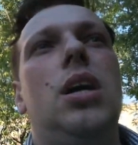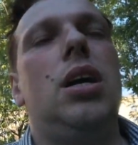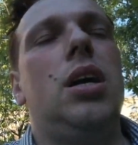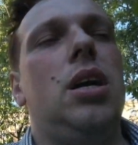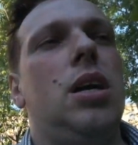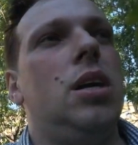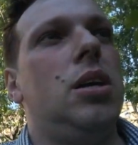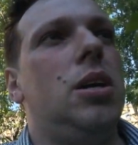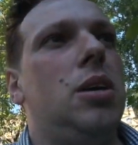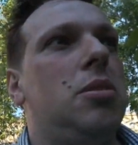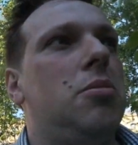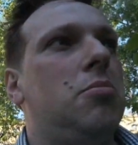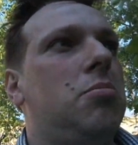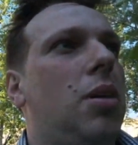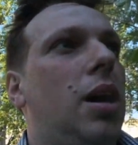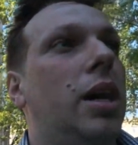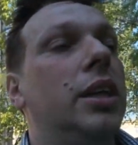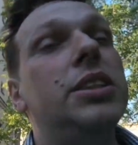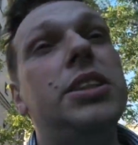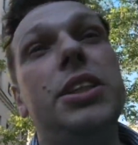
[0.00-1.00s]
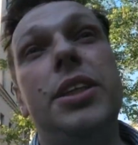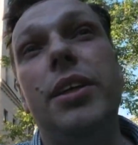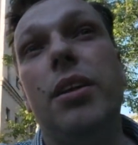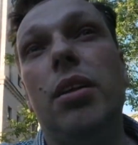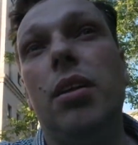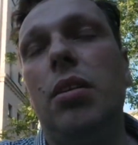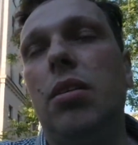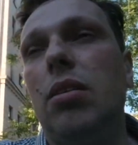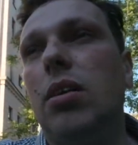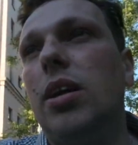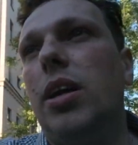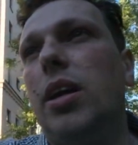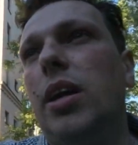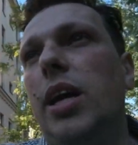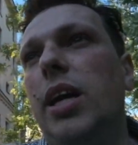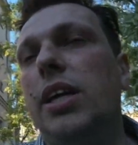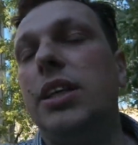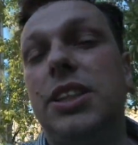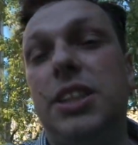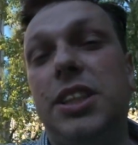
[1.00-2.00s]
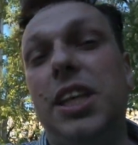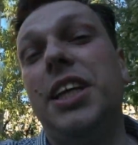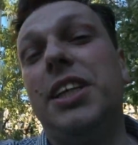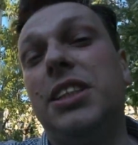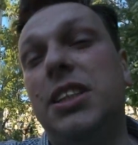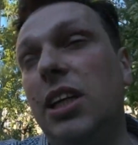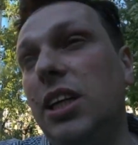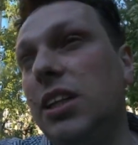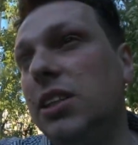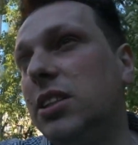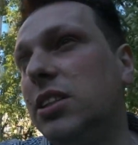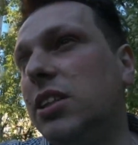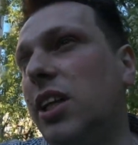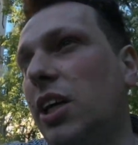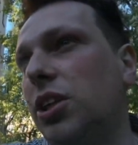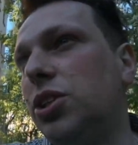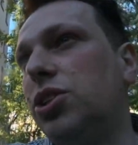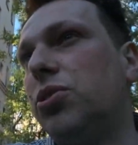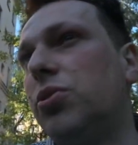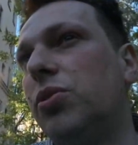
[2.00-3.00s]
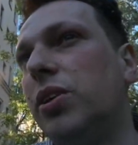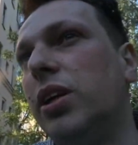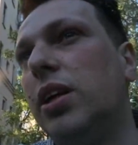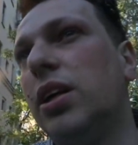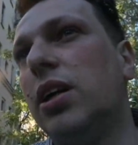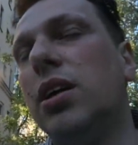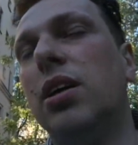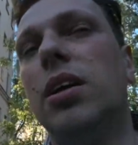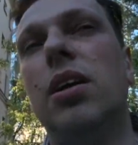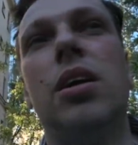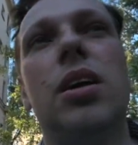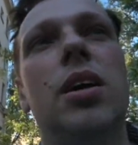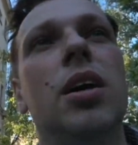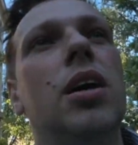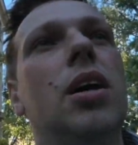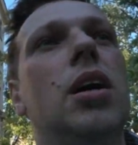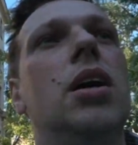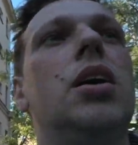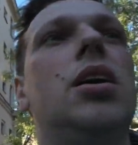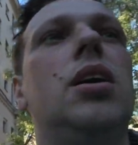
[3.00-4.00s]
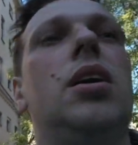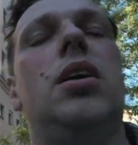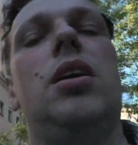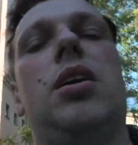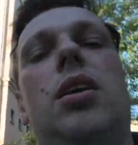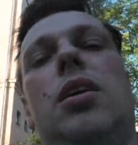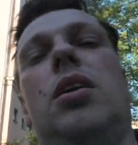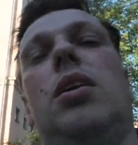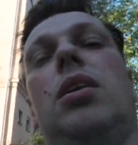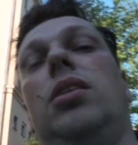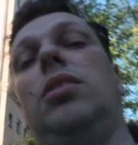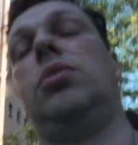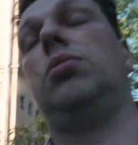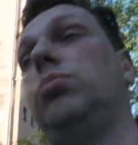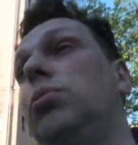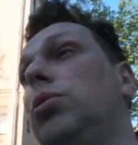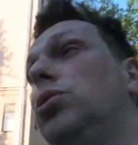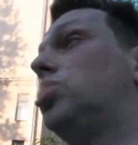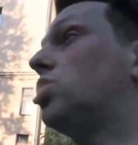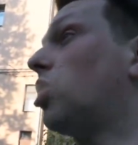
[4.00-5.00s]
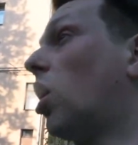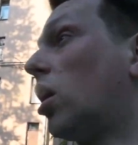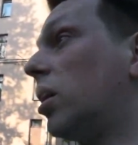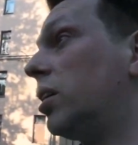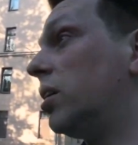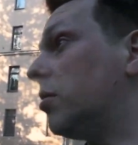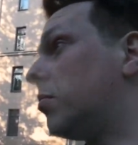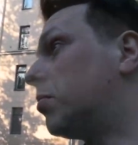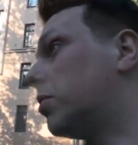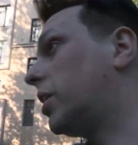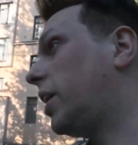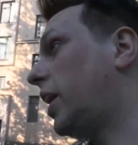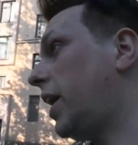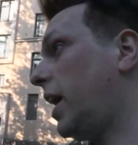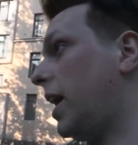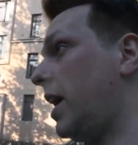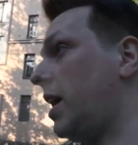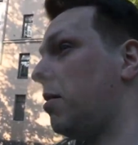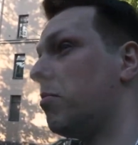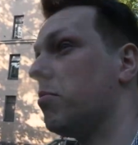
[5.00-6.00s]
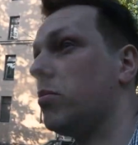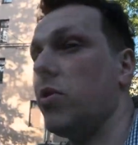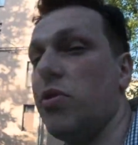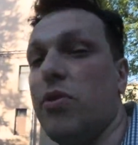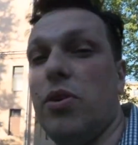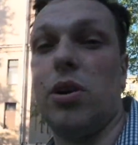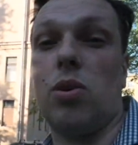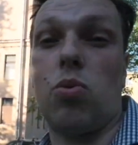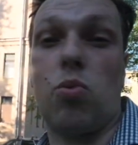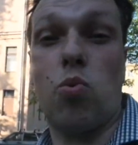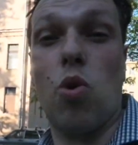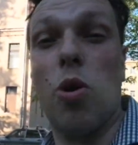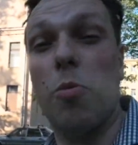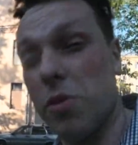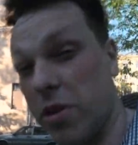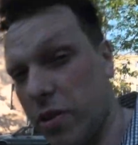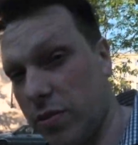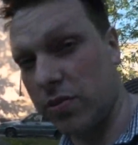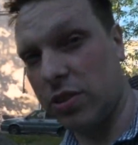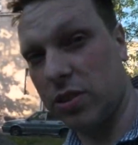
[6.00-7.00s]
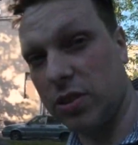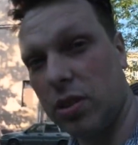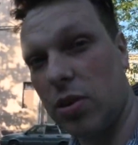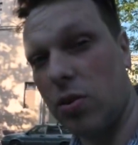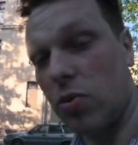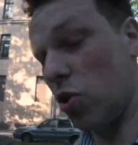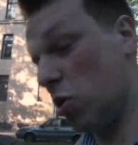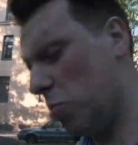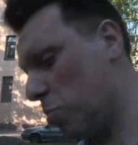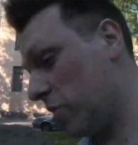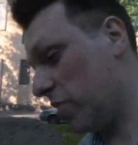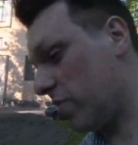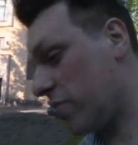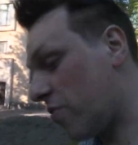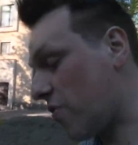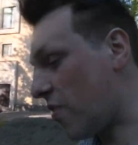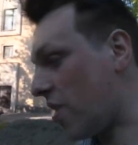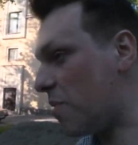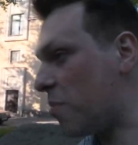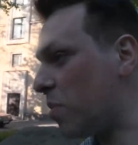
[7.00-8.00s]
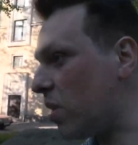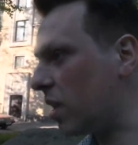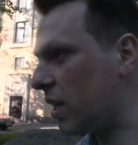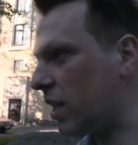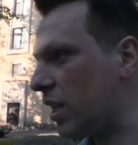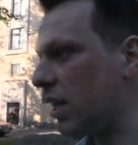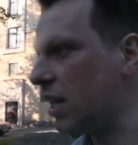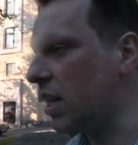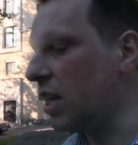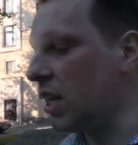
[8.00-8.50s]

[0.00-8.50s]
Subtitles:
until in 16th century to the Tsardom came the Romanov family,